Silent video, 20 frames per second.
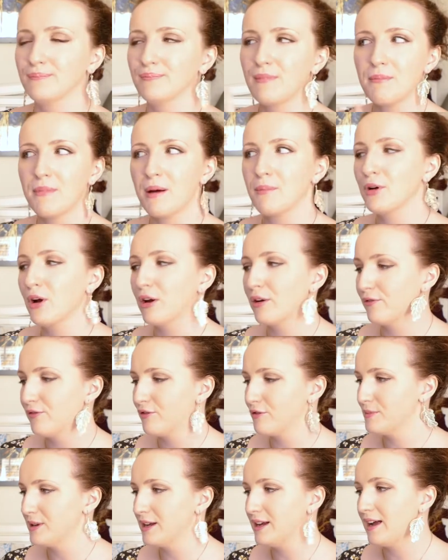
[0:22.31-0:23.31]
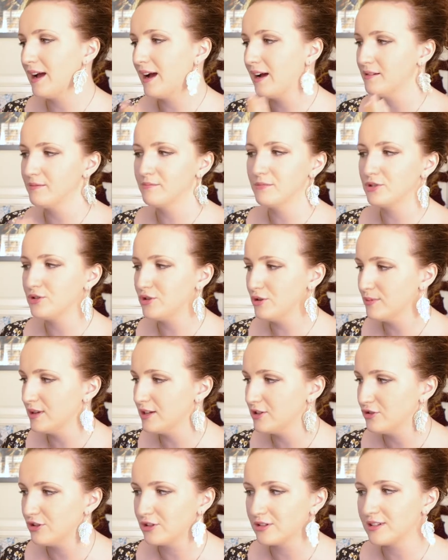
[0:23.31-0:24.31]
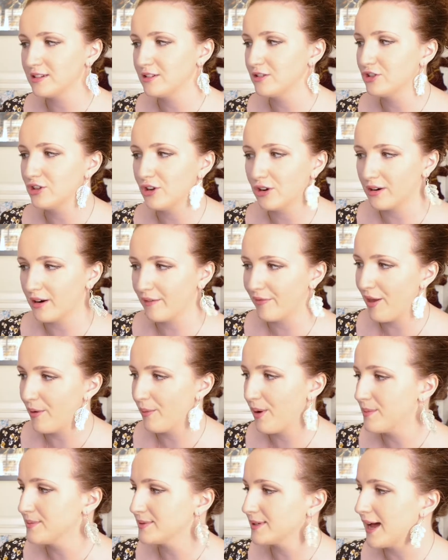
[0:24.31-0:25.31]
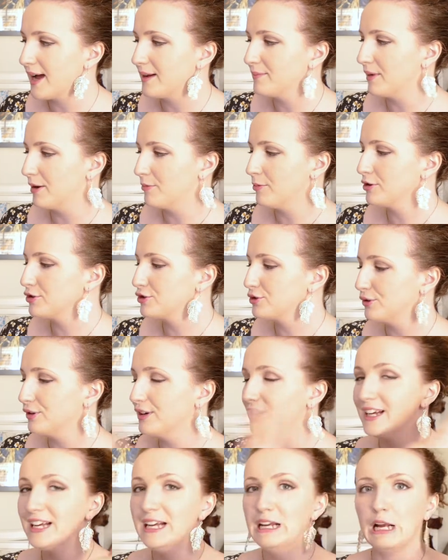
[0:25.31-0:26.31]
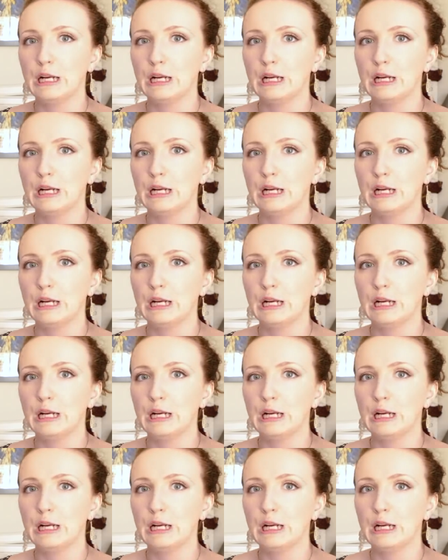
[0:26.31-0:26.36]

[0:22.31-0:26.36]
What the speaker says: My mum got it for me. I assume she got it off their website, but I'm not sure.